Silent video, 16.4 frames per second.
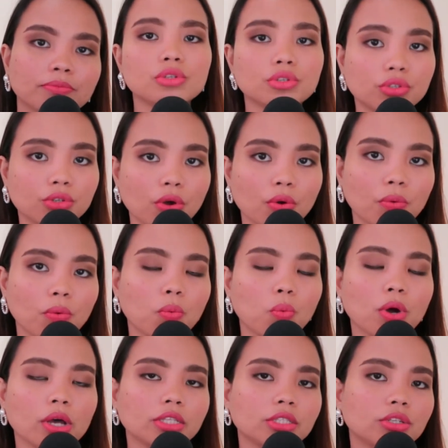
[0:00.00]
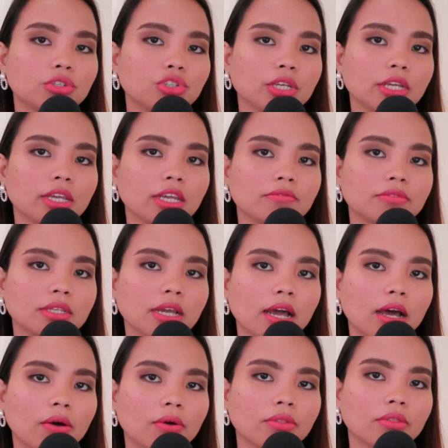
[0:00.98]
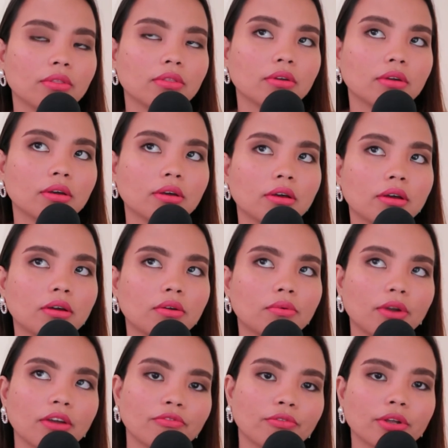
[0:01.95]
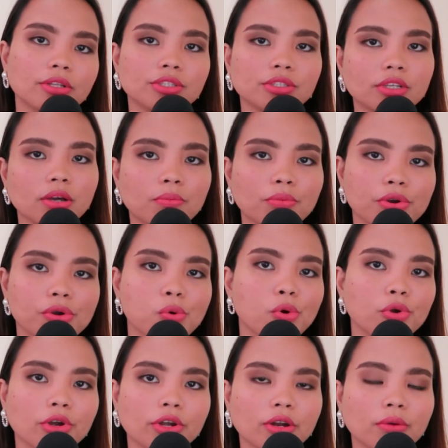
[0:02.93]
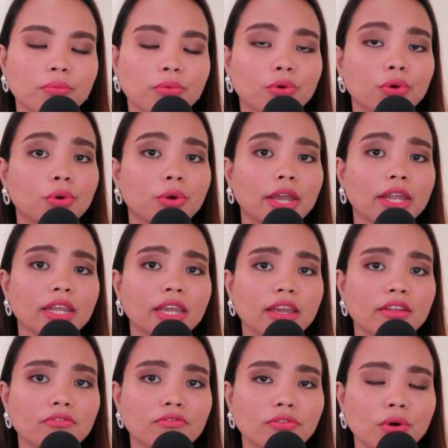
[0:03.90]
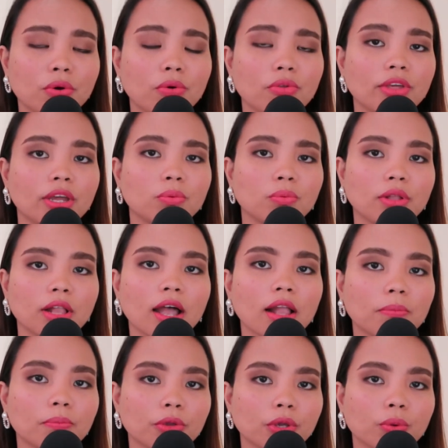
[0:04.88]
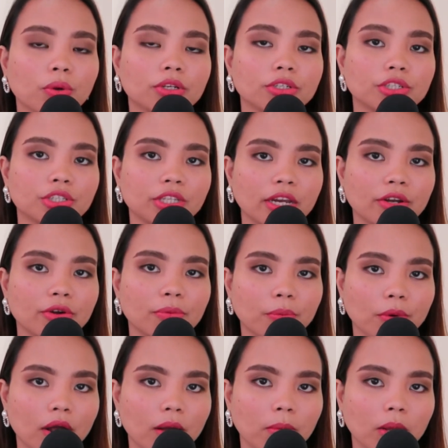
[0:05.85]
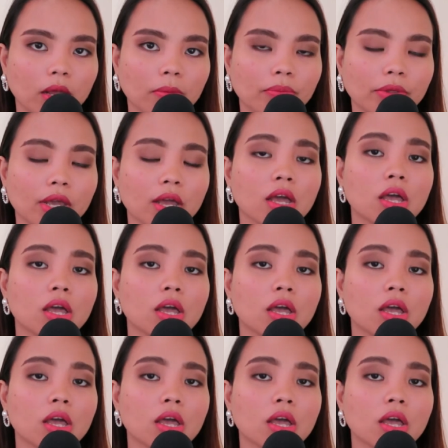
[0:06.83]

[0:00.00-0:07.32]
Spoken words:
So once she gives out the reference number, order number, or any info that will help you understand her problem,